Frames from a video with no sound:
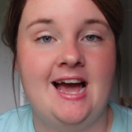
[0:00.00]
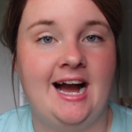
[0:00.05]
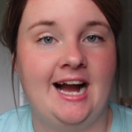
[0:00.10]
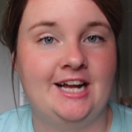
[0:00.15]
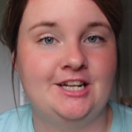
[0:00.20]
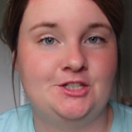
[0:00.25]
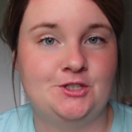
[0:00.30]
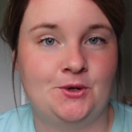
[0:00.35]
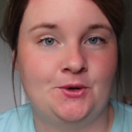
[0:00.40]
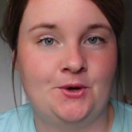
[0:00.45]

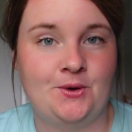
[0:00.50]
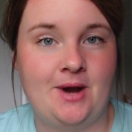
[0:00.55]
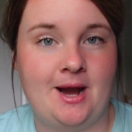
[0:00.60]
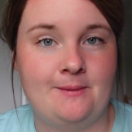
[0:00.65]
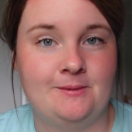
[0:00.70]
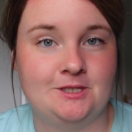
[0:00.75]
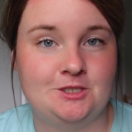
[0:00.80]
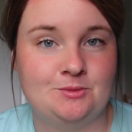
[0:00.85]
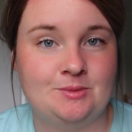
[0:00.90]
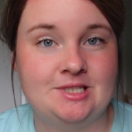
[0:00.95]
I don't know how
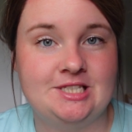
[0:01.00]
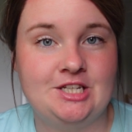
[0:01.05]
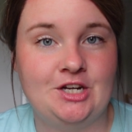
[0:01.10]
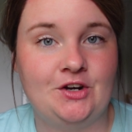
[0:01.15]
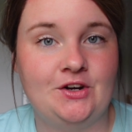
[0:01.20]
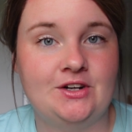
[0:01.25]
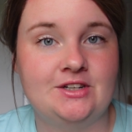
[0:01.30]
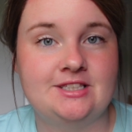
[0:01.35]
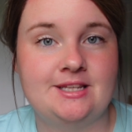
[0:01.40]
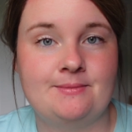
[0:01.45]
much
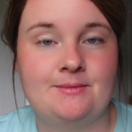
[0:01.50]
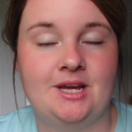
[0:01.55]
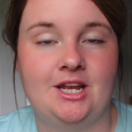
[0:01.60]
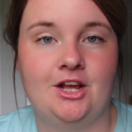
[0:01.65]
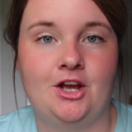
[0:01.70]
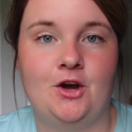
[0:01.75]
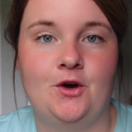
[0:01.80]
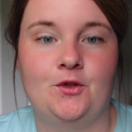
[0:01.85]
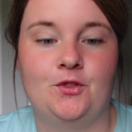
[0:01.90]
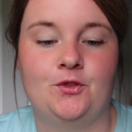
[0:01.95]
materials I'm going
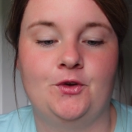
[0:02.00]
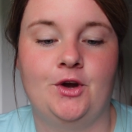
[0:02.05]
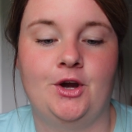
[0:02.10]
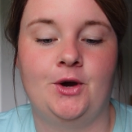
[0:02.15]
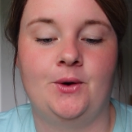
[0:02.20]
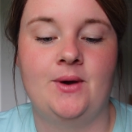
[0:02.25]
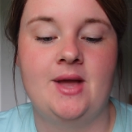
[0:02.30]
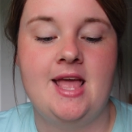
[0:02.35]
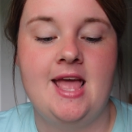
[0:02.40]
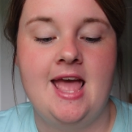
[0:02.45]
to go
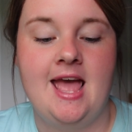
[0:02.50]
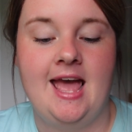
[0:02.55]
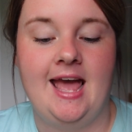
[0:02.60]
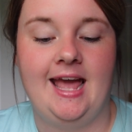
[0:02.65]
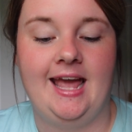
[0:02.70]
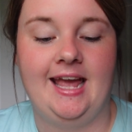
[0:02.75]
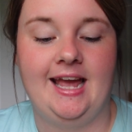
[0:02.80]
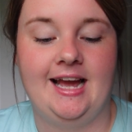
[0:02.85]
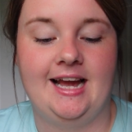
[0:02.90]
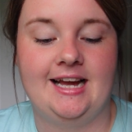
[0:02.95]
through,
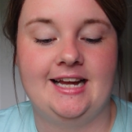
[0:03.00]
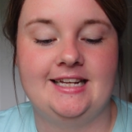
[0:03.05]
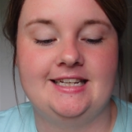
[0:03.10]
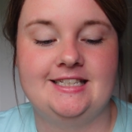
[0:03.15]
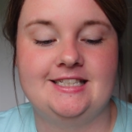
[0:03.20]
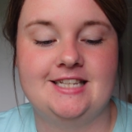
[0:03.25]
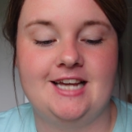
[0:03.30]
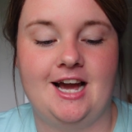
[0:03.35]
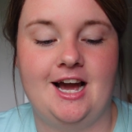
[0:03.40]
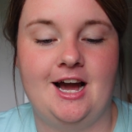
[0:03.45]

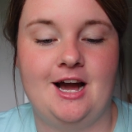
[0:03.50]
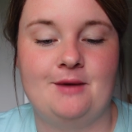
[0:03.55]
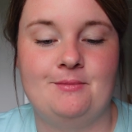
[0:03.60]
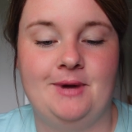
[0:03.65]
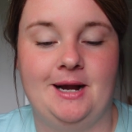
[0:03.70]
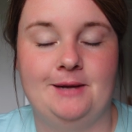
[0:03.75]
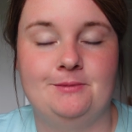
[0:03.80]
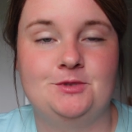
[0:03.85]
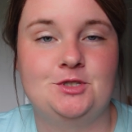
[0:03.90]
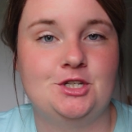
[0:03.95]
and
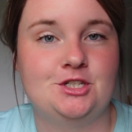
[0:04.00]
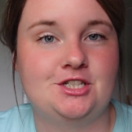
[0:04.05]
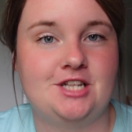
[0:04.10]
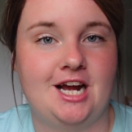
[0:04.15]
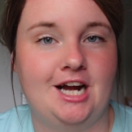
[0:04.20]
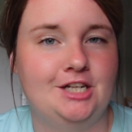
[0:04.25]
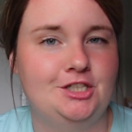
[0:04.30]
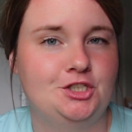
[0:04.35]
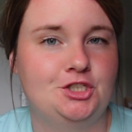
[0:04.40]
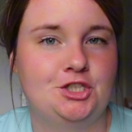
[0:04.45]
I'm just
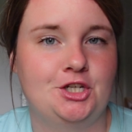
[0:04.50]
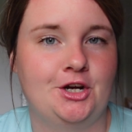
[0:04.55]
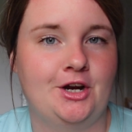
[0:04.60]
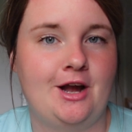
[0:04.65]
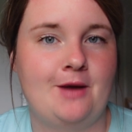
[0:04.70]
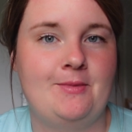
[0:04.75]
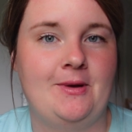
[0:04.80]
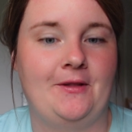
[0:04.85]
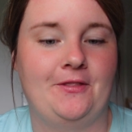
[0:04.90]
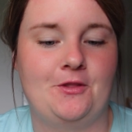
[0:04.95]
unsure
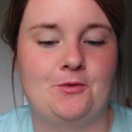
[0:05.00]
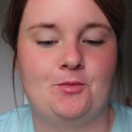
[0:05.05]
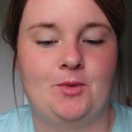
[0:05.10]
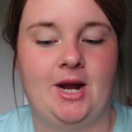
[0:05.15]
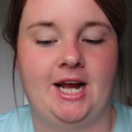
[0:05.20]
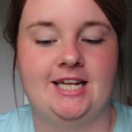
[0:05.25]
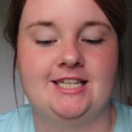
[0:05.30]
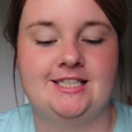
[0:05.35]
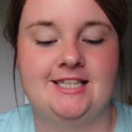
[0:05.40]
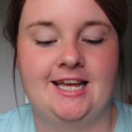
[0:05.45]
about the
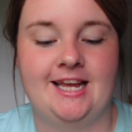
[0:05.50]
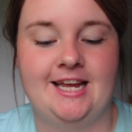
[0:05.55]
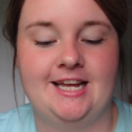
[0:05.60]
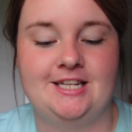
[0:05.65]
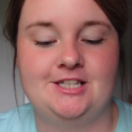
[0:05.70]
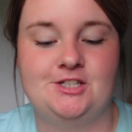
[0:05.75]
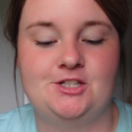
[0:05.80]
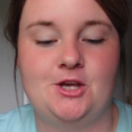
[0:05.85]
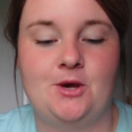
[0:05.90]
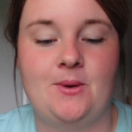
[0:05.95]
pricing.
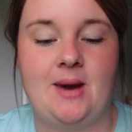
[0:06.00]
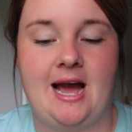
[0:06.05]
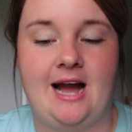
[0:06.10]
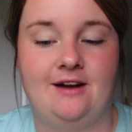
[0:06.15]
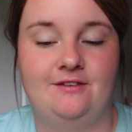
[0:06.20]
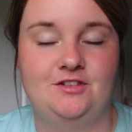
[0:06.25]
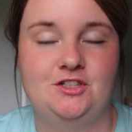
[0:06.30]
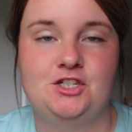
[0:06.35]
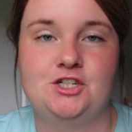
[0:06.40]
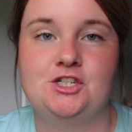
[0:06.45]
And so
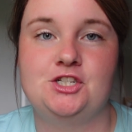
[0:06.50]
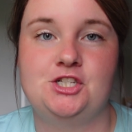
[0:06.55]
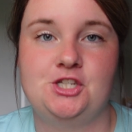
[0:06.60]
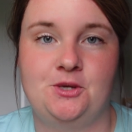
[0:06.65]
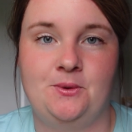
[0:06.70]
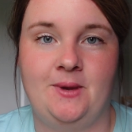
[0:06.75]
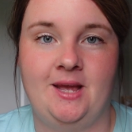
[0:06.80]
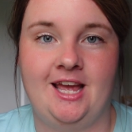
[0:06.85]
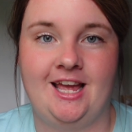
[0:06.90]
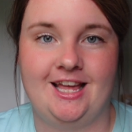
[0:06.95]
after
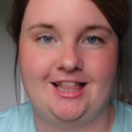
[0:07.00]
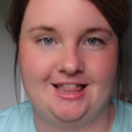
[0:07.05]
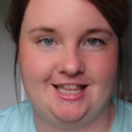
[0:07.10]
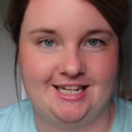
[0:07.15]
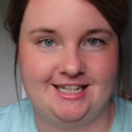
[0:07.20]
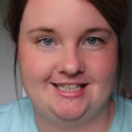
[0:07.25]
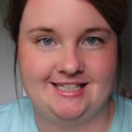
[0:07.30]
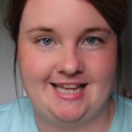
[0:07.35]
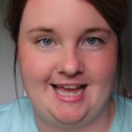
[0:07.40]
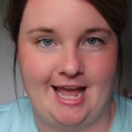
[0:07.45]
doing
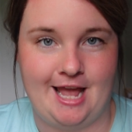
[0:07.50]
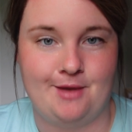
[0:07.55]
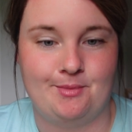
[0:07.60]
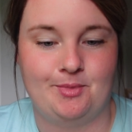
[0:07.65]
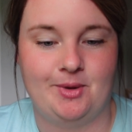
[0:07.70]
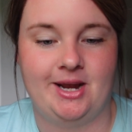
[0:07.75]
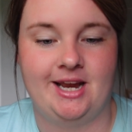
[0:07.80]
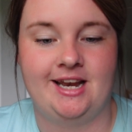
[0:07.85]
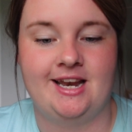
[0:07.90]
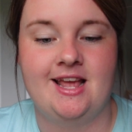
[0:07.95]
this
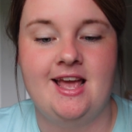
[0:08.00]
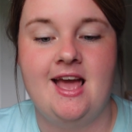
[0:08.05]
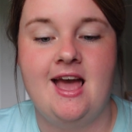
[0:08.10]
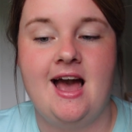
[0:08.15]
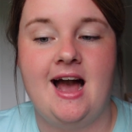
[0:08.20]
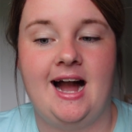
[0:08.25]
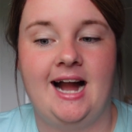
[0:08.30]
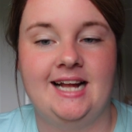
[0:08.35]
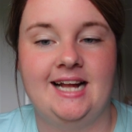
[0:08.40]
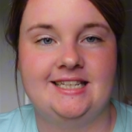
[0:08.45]
apron,
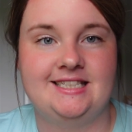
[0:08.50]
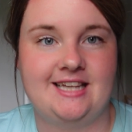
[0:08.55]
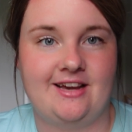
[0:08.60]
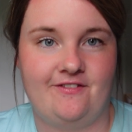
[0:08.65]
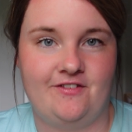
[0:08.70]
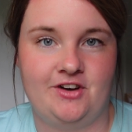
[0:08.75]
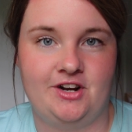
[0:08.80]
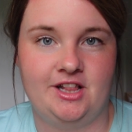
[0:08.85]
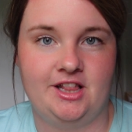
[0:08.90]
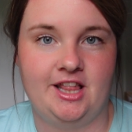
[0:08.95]
I
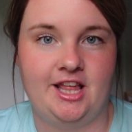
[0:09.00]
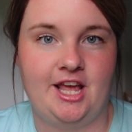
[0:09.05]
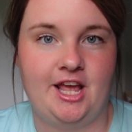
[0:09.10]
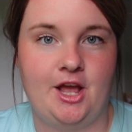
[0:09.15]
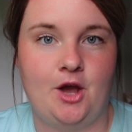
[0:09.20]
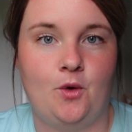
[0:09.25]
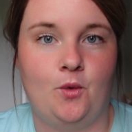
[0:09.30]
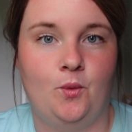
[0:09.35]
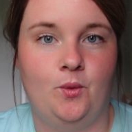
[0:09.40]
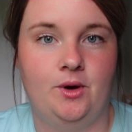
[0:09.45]

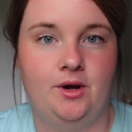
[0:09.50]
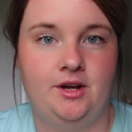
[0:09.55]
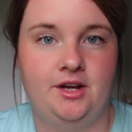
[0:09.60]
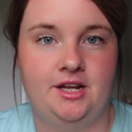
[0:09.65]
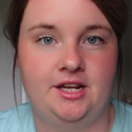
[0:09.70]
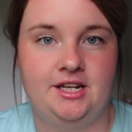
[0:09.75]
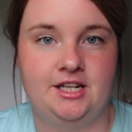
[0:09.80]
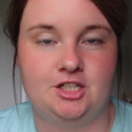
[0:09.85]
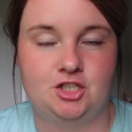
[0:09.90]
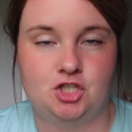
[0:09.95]
definitely
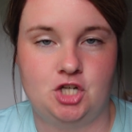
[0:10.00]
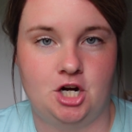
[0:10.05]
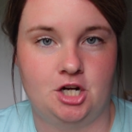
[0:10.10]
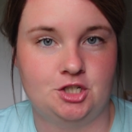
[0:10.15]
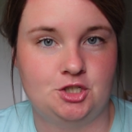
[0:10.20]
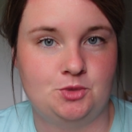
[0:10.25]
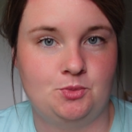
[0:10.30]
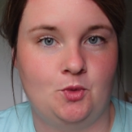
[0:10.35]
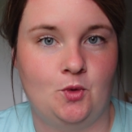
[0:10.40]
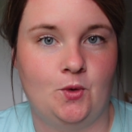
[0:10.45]
would
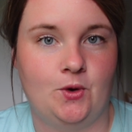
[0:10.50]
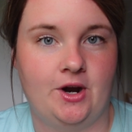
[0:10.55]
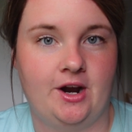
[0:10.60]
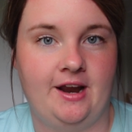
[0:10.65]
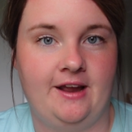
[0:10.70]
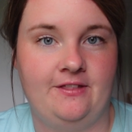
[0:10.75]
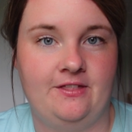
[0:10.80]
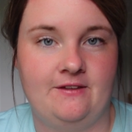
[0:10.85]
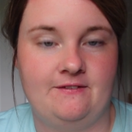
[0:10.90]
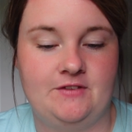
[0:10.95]
charge more
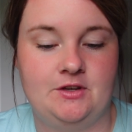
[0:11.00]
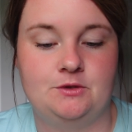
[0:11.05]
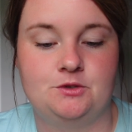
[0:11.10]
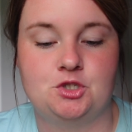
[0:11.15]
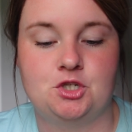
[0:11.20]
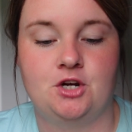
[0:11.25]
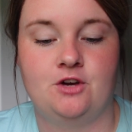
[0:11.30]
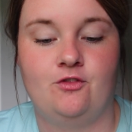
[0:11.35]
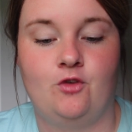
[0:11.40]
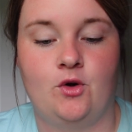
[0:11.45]
in the
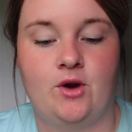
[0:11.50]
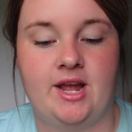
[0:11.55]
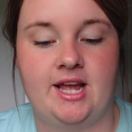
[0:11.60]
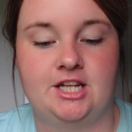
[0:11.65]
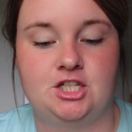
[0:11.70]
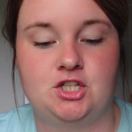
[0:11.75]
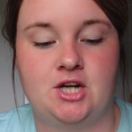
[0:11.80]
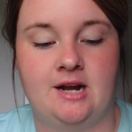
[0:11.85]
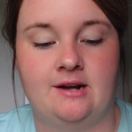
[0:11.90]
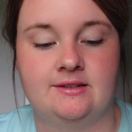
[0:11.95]
future for a
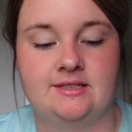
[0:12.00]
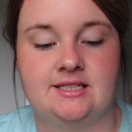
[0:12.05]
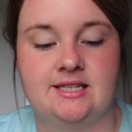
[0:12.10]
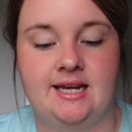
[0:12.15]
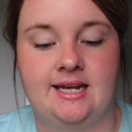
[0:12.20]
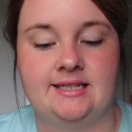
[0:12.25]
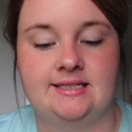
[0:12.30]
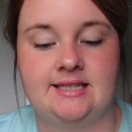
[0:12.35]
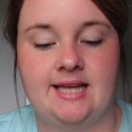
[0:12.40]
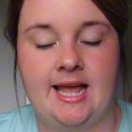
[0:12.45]
child
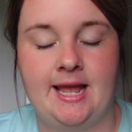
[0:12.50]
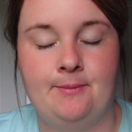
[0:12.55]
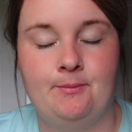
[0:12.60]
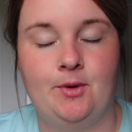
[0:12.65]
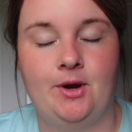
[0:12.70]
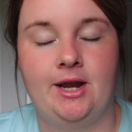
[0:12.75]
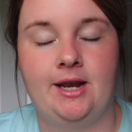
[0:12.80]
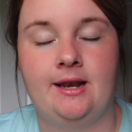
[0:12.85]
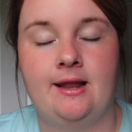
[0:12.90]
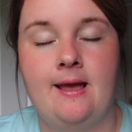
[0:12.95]
size
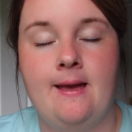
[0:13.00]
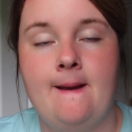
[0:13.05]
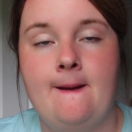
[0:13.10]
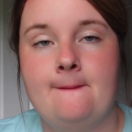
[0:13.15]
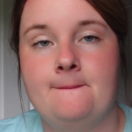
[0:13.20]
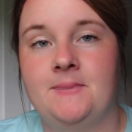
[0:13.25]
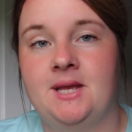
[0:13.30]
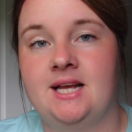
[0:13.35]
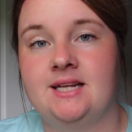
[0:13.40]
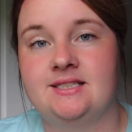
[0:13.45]
apron
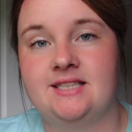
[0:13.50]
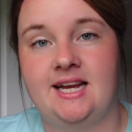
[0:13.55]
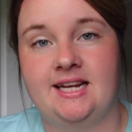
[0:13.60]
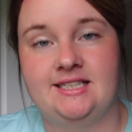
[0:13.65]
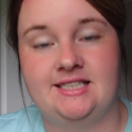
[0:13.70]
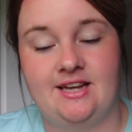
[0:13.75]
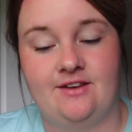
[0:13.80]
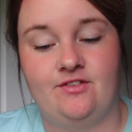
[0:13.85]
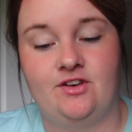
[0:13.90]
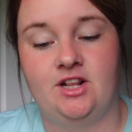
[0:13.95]
because I
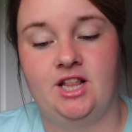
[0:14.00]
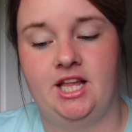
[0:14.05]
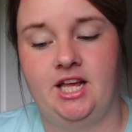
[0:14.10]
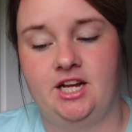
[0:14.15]
definitely